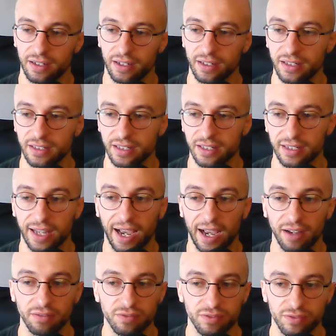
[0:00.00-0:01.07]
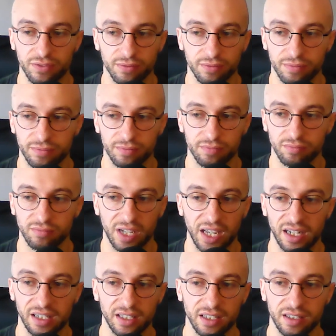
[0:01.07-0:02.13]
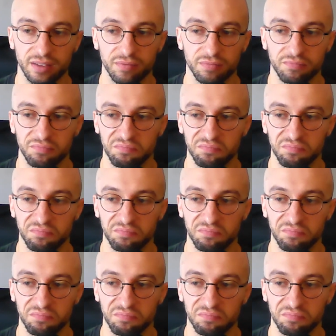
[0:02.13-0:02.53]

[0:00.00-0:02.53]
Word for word: and he didn't have any